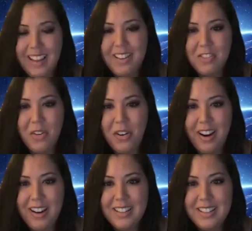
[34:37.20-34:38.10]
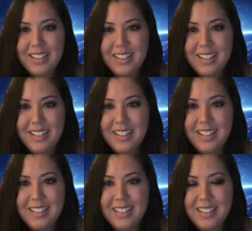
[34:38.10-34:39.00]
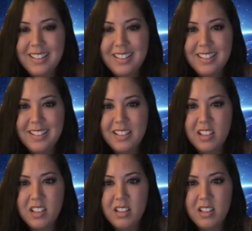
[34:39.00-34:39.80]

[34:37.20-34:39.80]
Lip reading: layout work. And this week,